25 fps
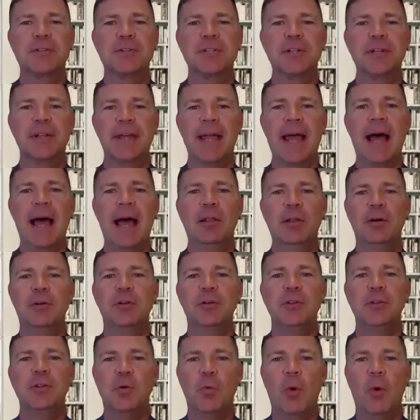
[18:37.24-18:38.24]
personally, how
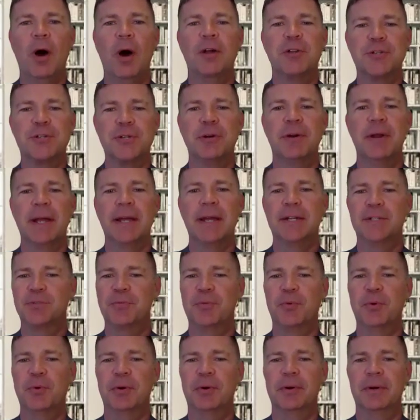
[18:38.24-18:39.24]
long do you wash your
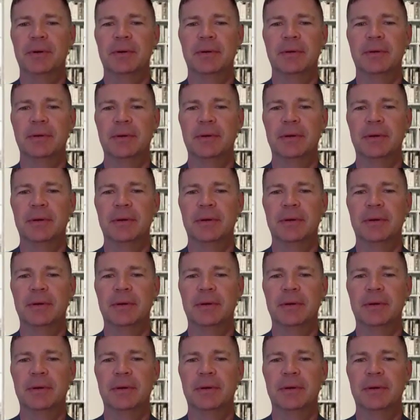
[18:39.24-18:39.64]
hands for?